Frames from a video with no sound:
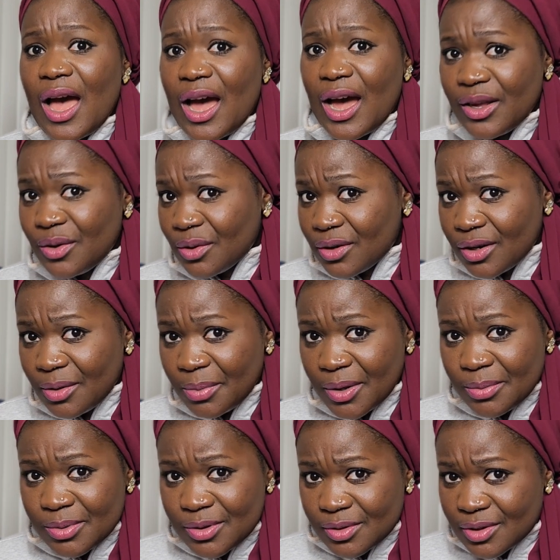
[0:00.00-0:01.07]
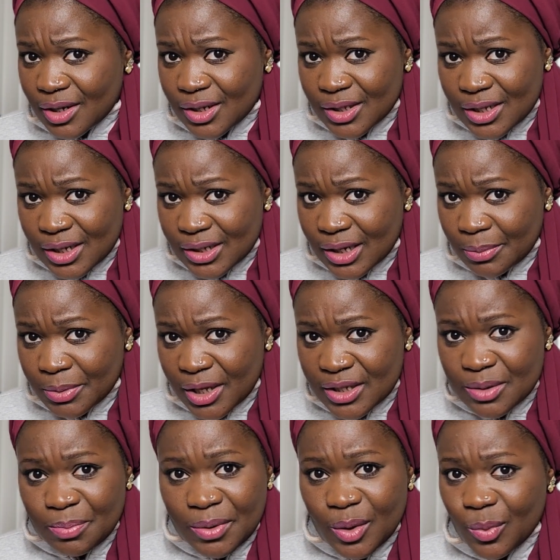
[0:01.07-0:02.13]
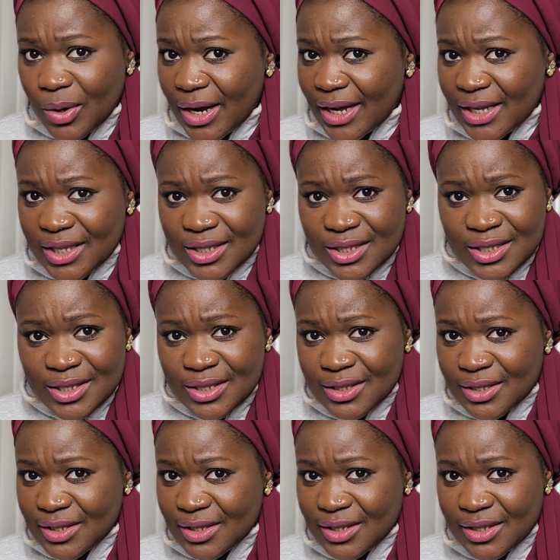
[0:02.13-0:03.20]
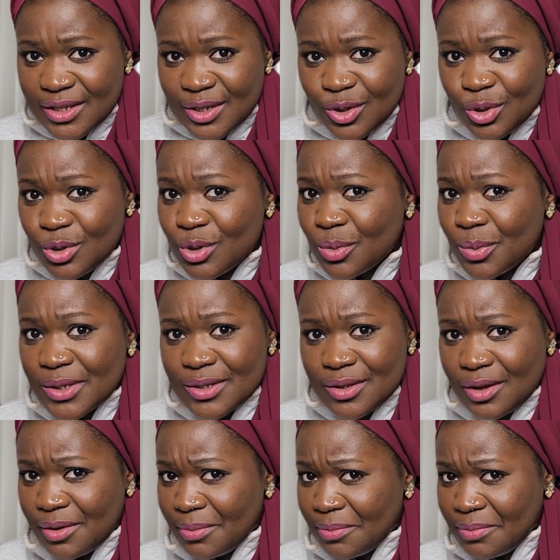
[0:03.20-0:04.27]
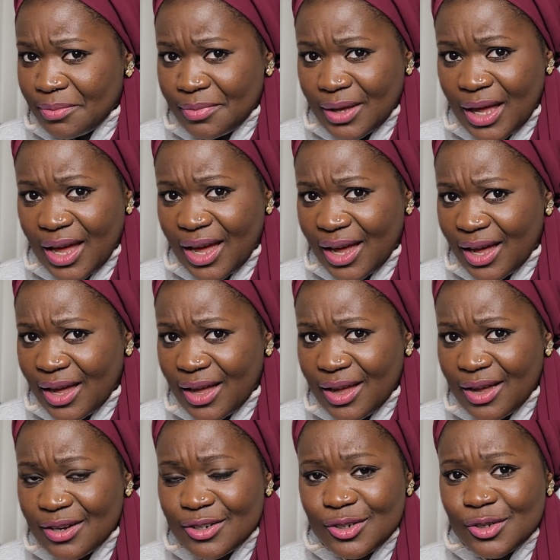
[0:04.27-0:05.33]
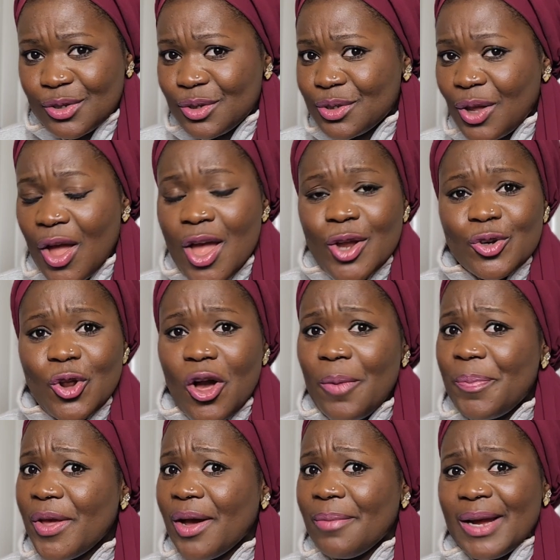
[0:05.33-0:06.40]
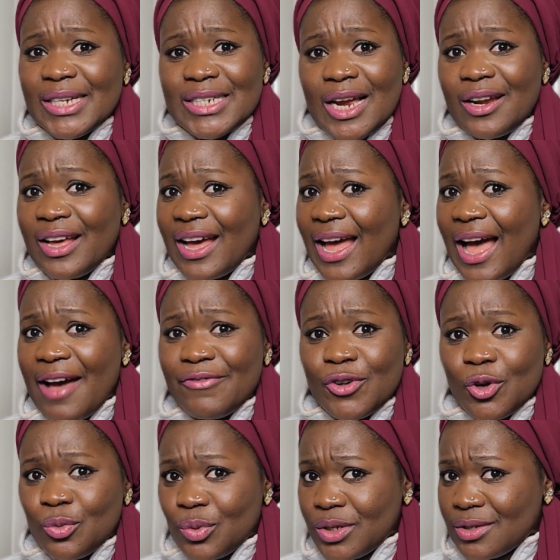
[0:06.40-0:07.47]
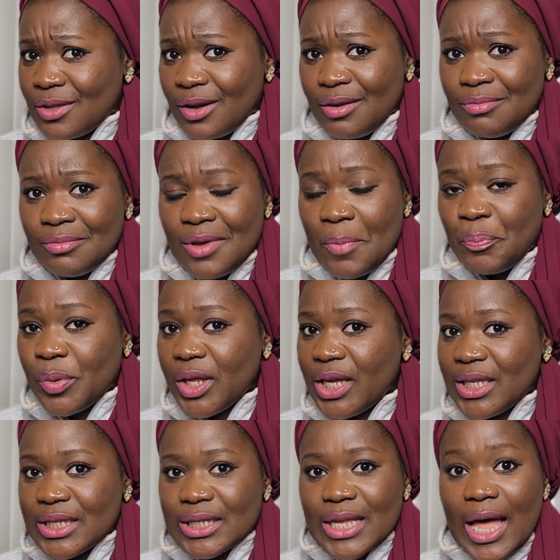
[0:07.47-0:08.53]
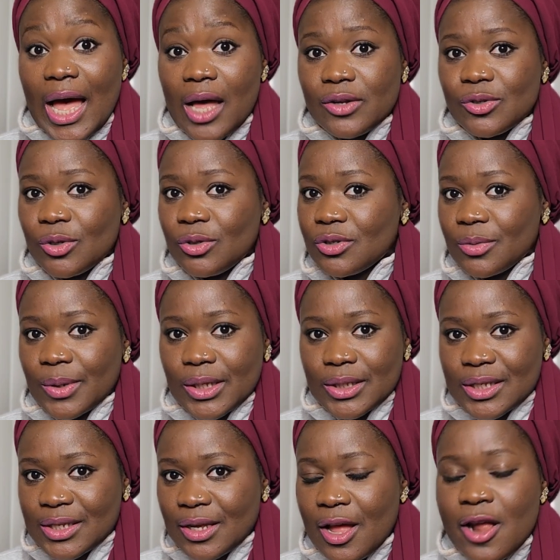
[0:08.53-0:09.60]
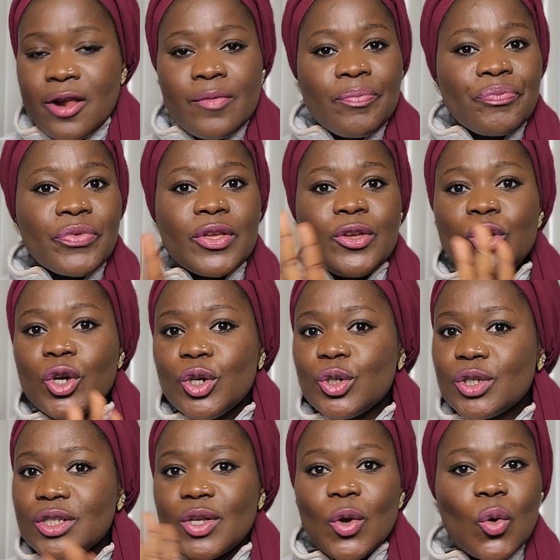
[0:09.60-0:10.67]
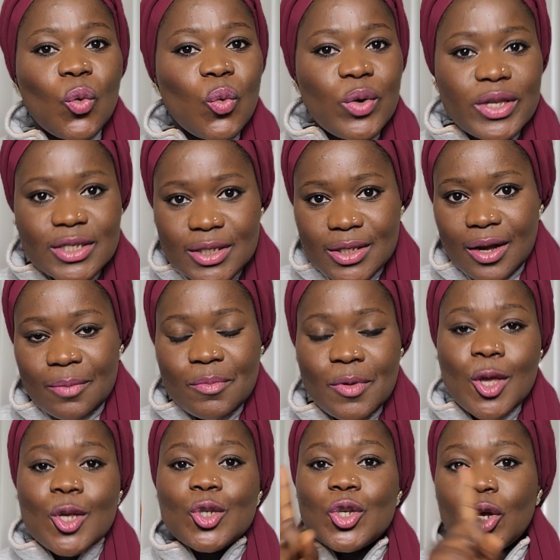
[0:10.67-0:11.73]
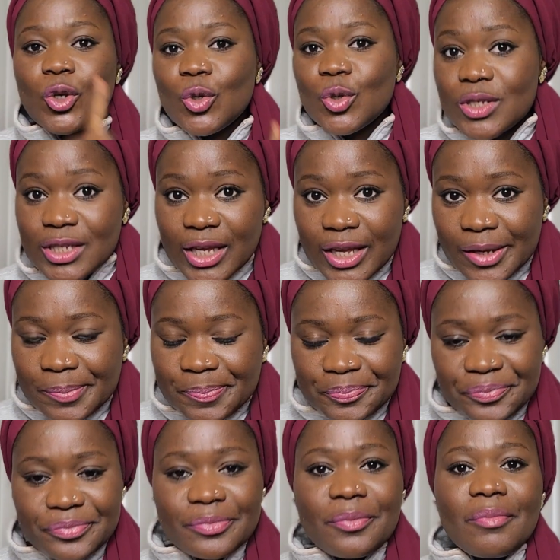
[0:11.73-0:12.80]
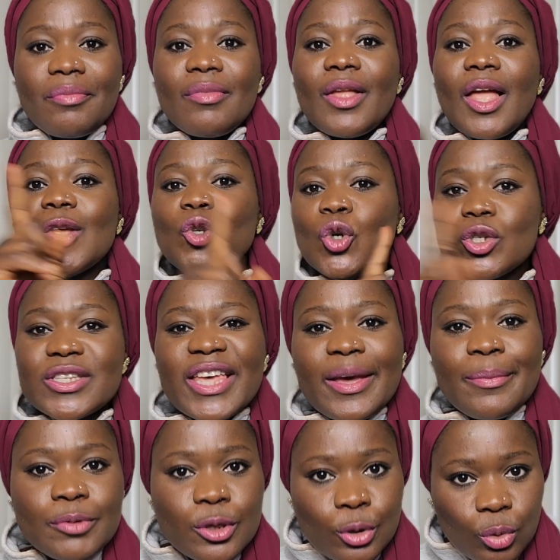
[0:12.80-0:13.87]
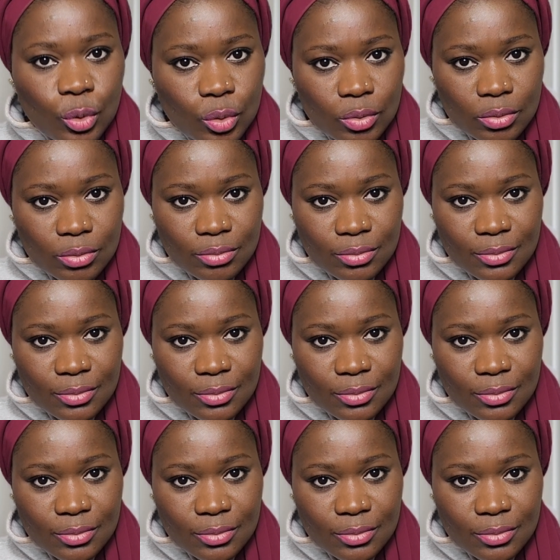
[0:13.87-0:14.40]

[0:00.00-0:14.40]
Are you going to be able to study 10 chapters? Be wise. Use wisdom. Don't be on my channel, I have no wisdom. Please, don't do it. Use wisdom. So you see, you skim through.